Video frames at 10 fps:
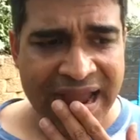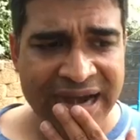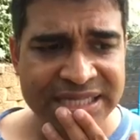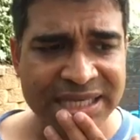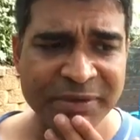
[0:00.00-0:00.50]

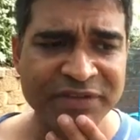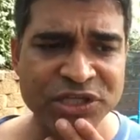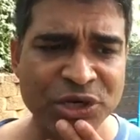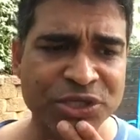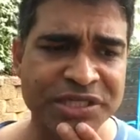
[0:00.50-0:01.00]
And some of the
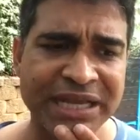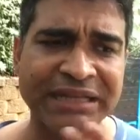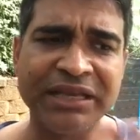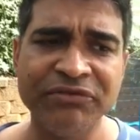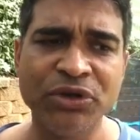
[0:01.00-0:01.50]
solutions I
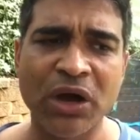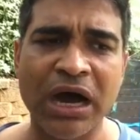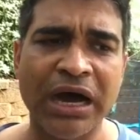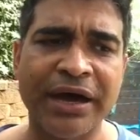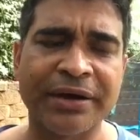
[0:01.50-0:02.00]
can give you
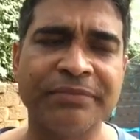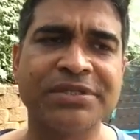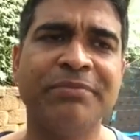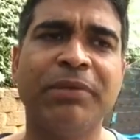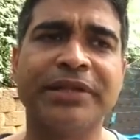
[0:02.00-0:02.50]
are
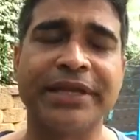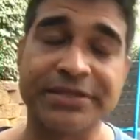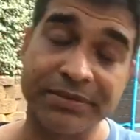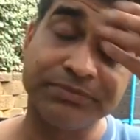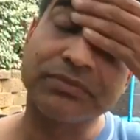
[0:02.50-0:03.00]
simple
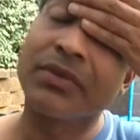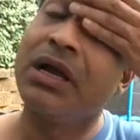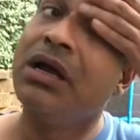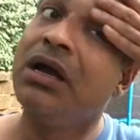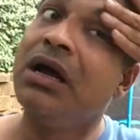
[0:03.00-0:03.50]
things.
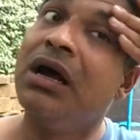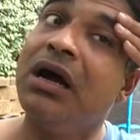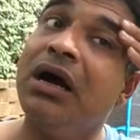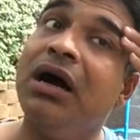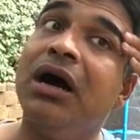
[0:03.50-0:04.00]

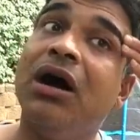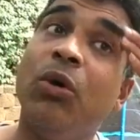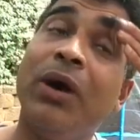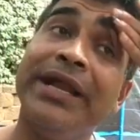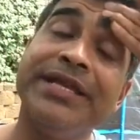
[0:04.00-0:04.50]

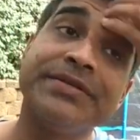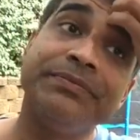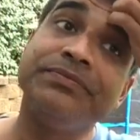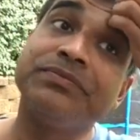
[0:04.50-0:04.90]
One is,